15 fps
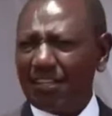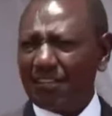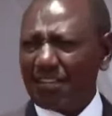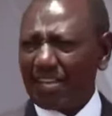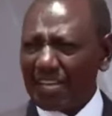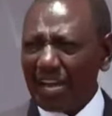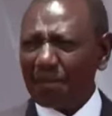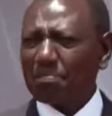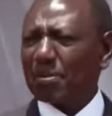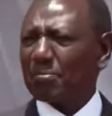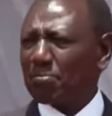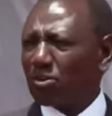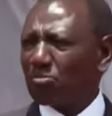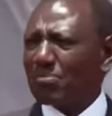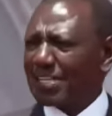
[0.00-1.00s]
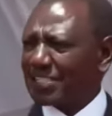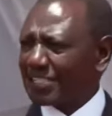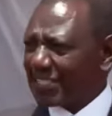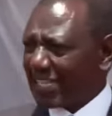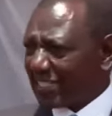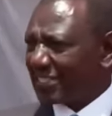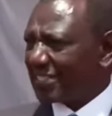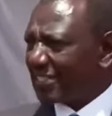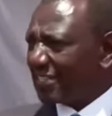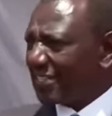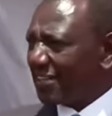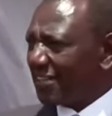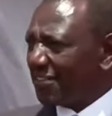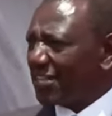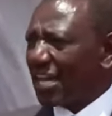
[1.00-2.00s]
the young people must set
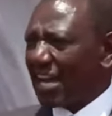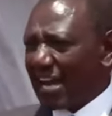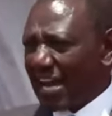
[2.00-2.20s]
their